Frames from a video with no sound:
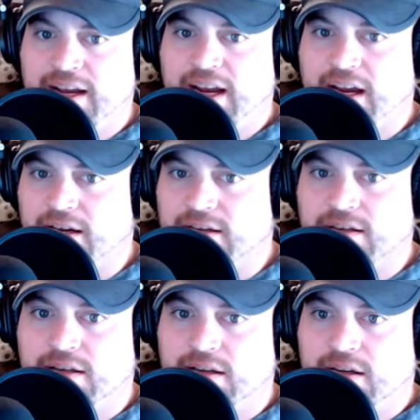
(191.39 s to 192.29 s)
And
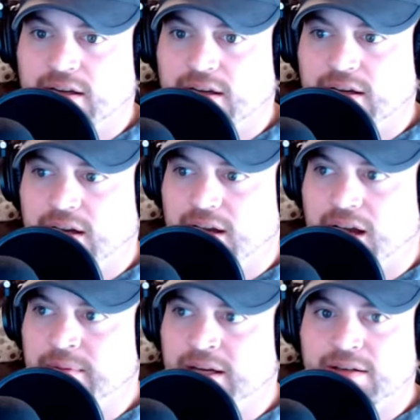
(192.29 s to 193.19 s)

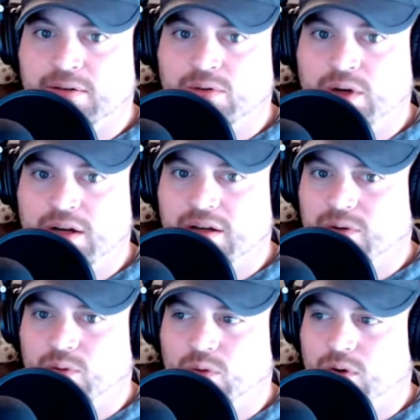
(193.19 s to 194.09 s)
I mean,
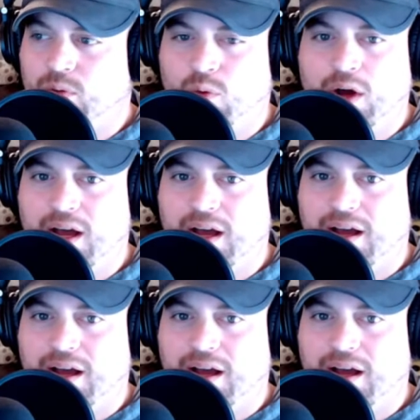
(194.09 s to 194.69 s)
what?